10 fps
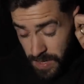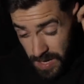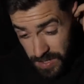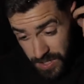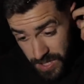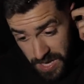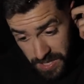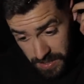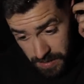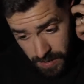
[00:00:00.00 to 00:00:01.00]
uh, just
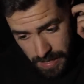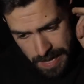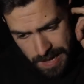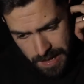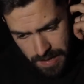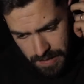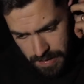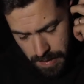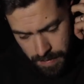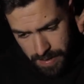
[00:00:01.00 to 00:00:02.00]
saying uh,
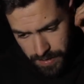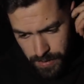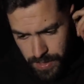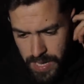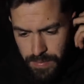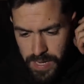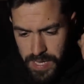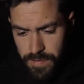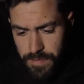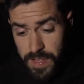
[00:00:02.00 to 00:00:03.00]
about a Q&A
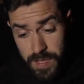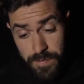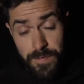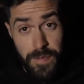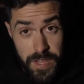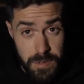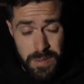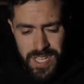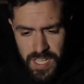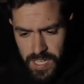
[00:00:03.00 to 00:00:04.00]
really for this, for this
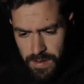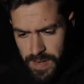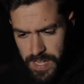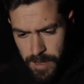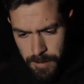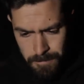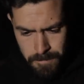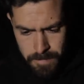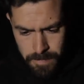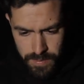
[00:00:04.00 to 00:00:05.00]
particular video
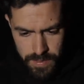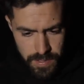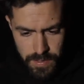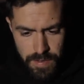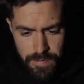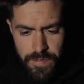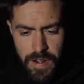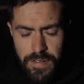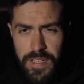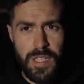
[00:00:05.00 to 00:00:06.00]
because I get
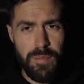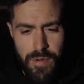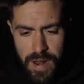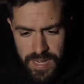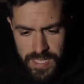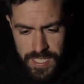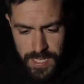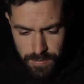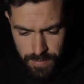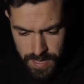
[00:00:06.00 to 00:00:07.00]
very sporadic
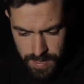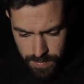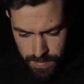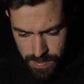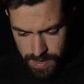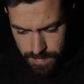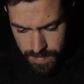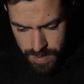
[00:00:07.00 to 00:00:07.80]
signal here where I am